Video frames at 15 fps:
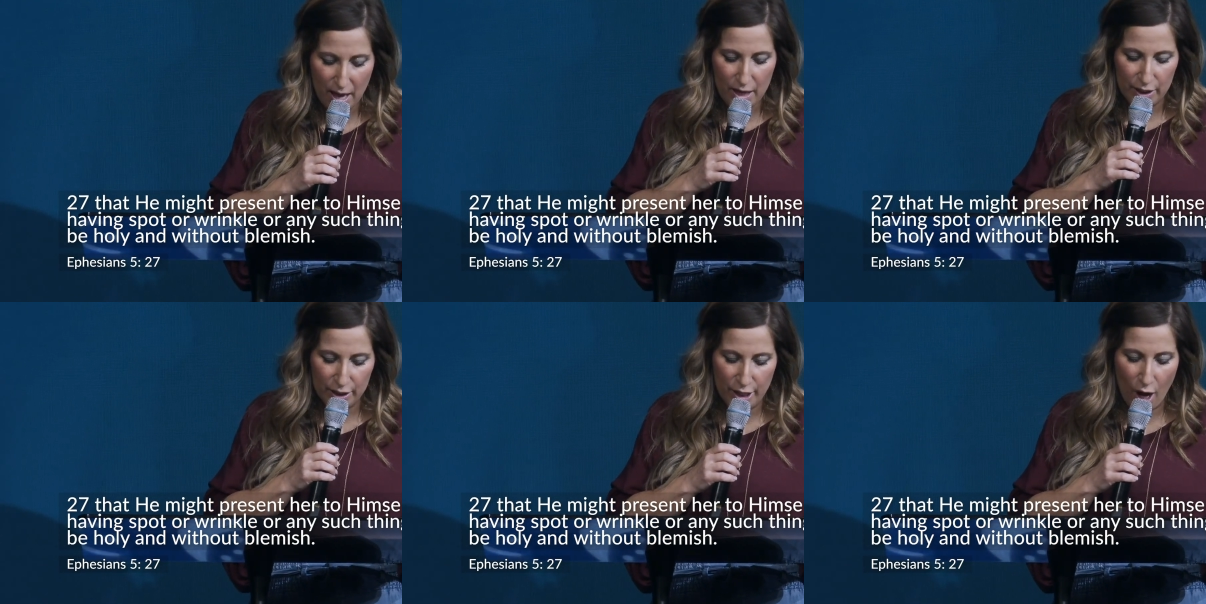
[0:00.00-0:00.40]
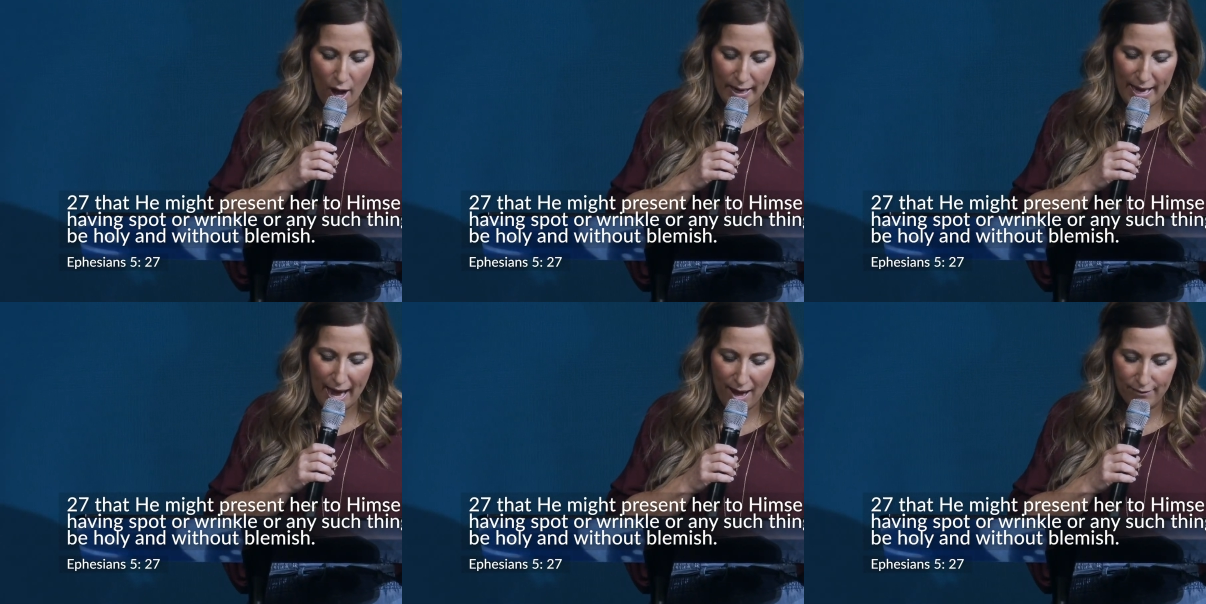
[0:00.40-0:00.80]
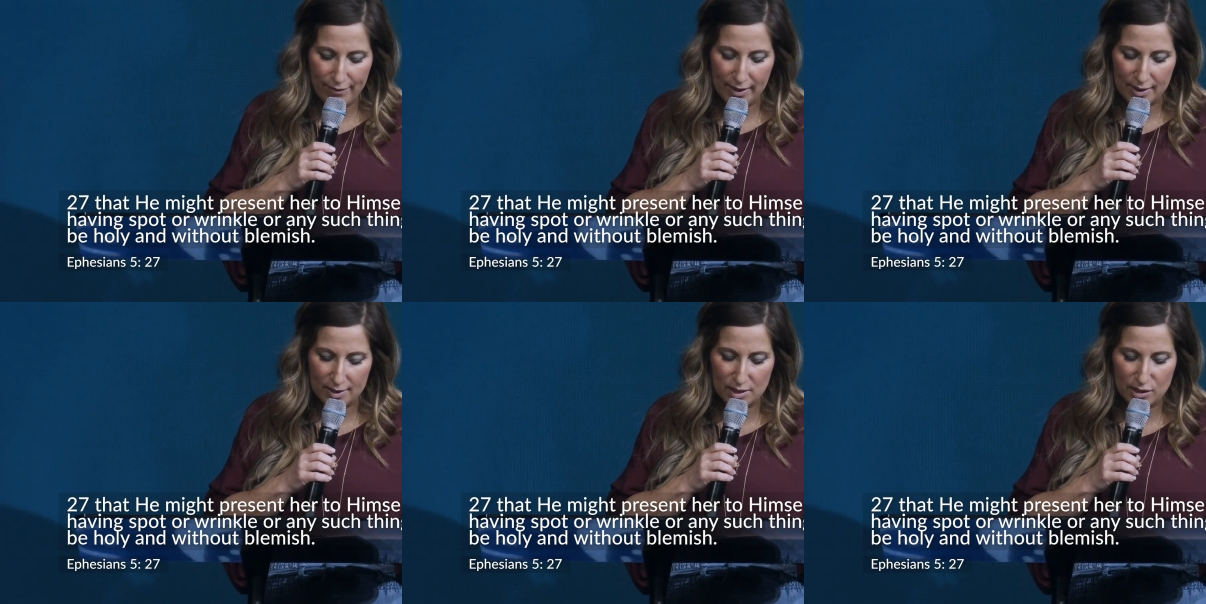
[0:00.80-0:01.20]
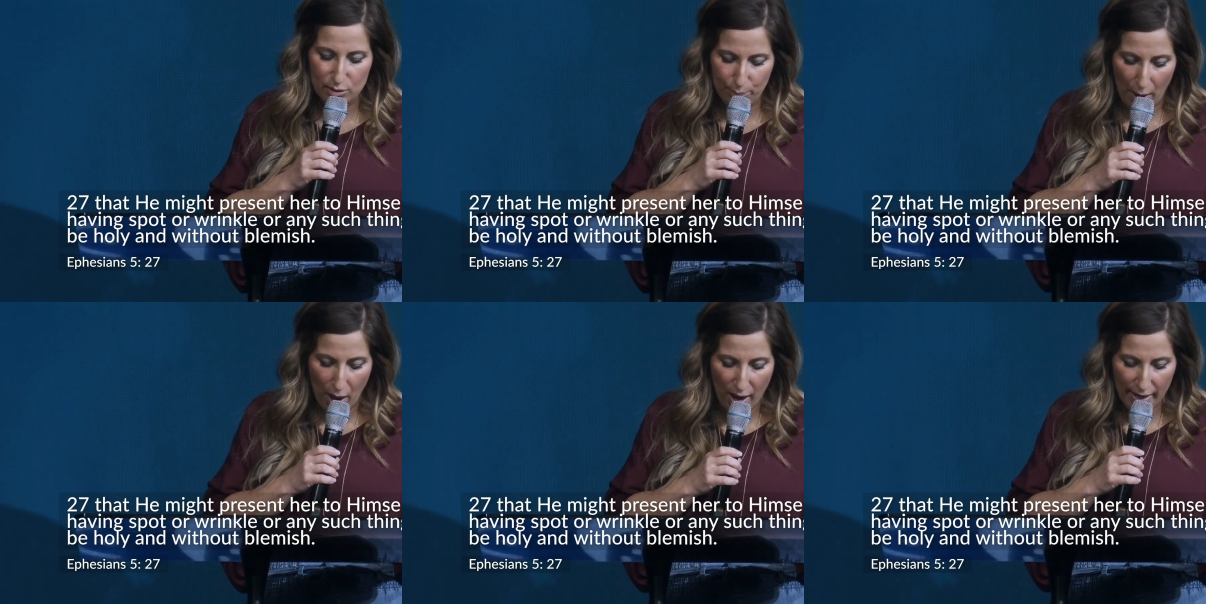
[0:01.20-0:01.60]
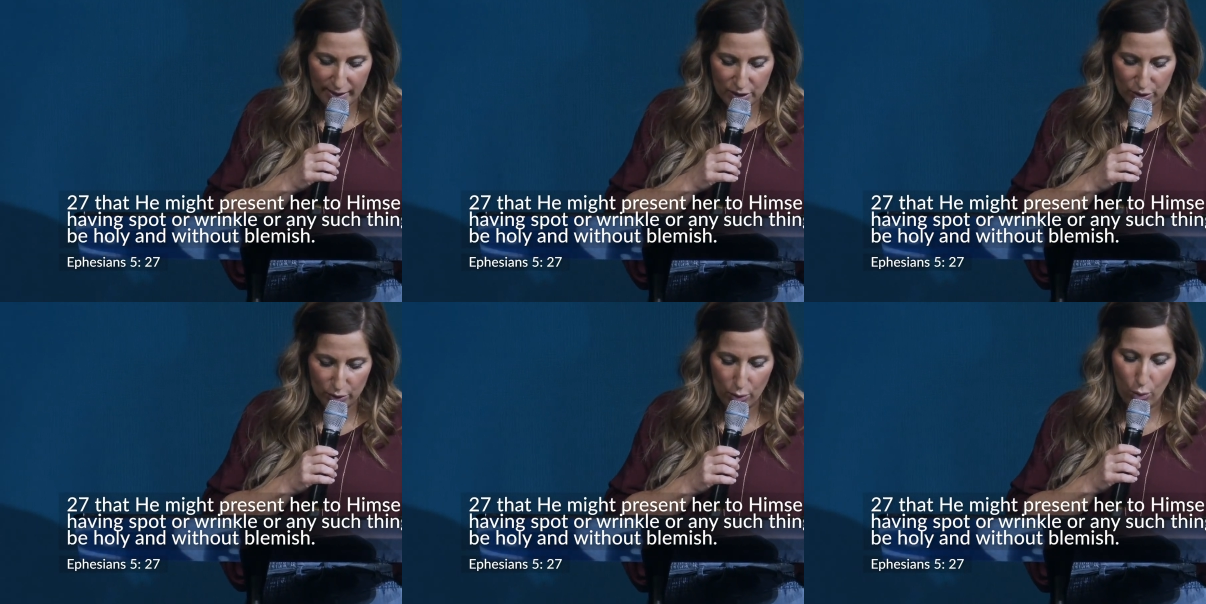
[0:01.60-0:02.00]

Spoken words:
not having spot